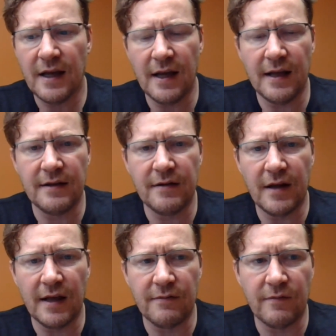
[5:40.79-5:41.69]

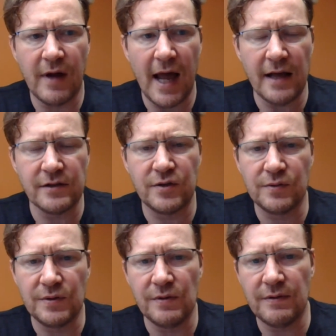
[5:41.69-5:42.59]
And as you
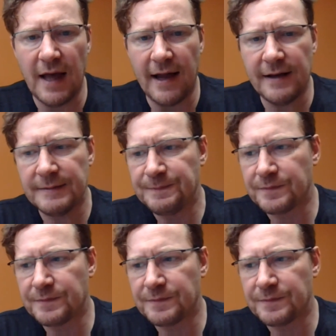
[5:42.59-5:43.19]
do that,